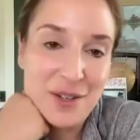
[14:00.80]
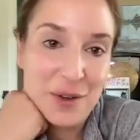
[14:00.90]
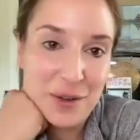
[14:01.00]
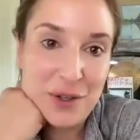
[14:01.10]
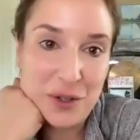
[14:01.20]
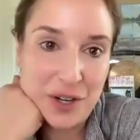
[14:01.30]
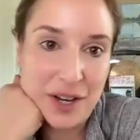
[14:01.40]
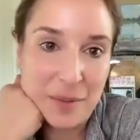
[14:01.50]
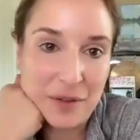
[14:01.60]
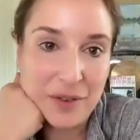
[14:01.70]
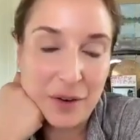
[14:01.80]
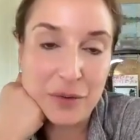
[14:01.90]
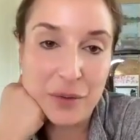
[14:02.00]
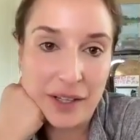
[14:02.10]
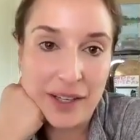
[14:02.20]
stream of
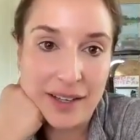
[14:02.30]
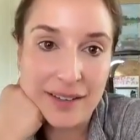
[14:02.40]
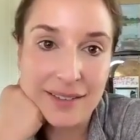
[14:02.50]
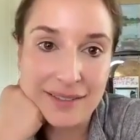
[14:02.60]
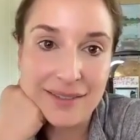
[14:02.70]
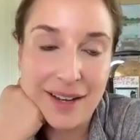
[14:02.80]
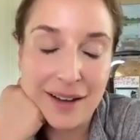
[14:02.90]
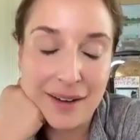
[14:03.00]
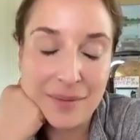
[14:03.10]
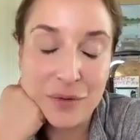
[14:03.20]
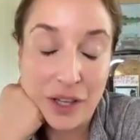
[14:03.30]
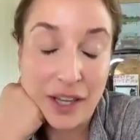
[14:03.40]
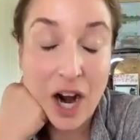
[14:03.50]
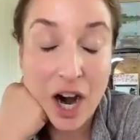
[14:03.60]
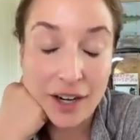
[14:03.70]
really really
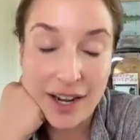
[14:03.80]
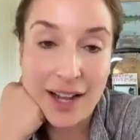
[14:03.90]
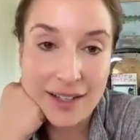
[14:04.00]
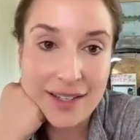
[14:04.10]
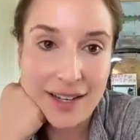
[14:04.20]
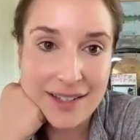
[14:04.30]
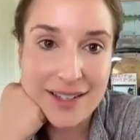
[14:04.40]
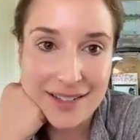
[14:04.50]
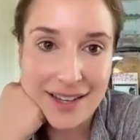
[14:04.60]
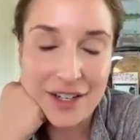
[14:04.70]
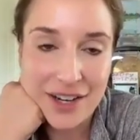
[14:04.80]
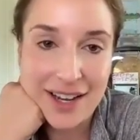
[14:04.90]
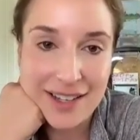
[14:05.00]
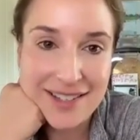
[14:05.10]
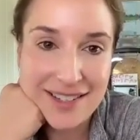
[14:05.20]
hard content to
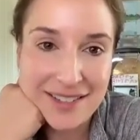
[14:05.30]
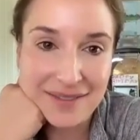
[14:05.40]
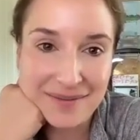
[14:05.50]
digest.